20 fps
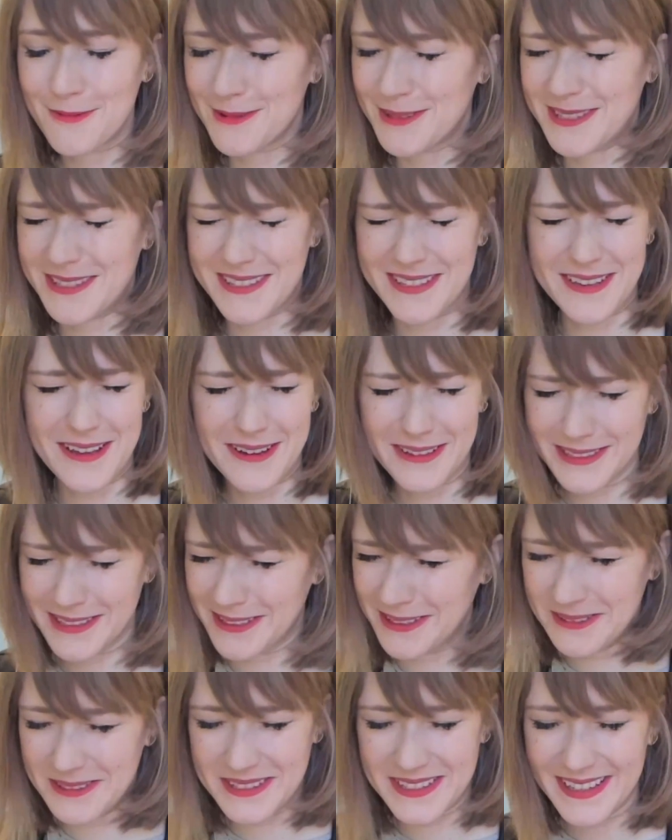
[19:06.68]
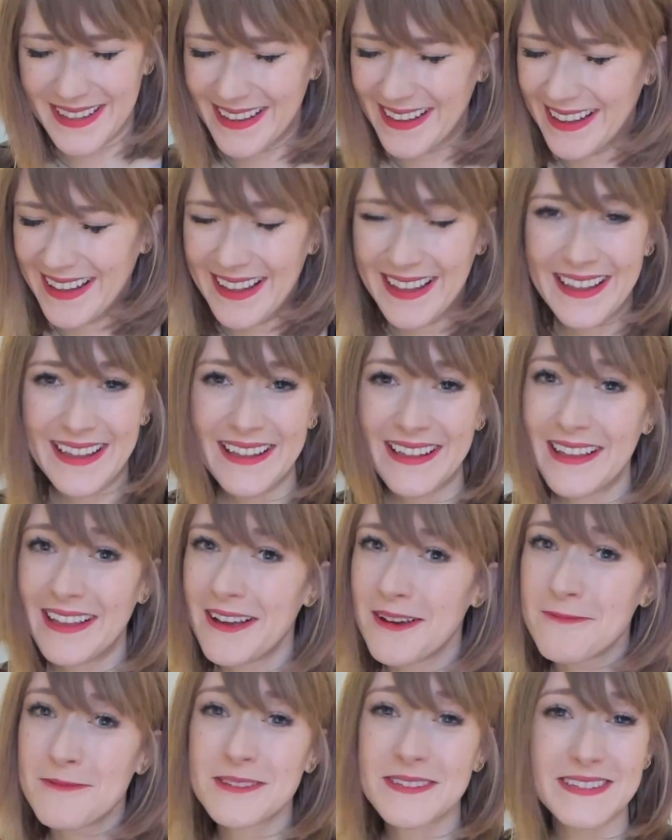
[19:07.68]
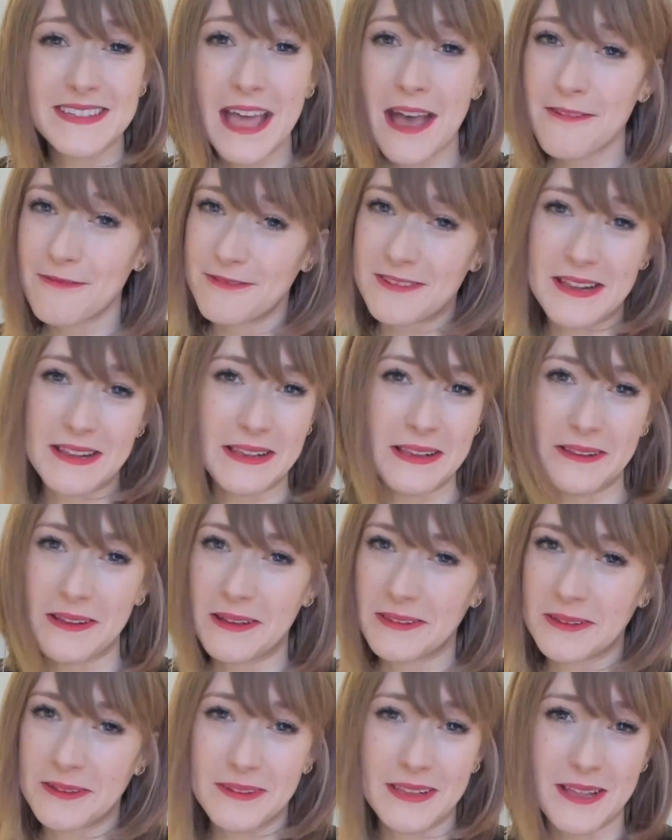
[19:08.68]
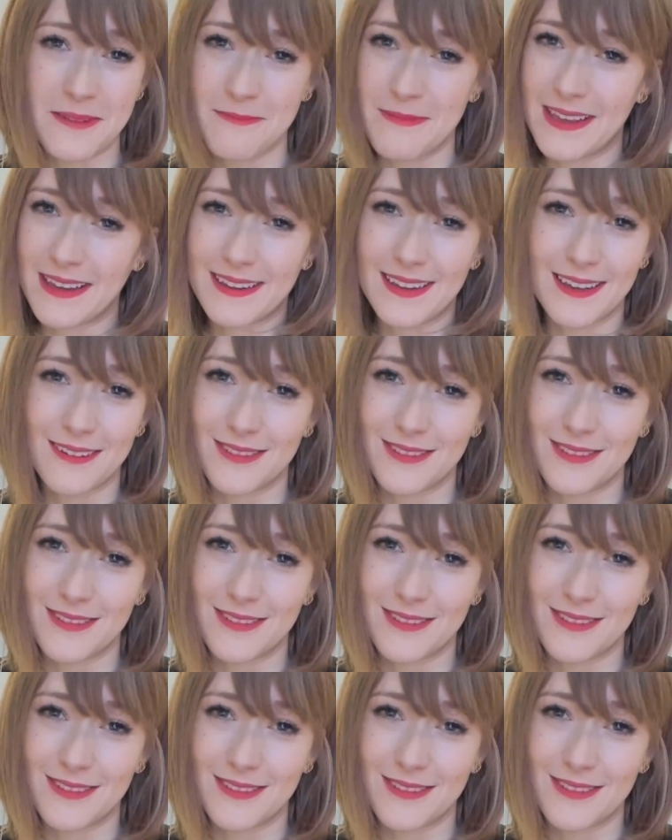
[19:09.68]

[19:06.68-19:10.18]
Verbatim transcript: was not good was definitely not good at making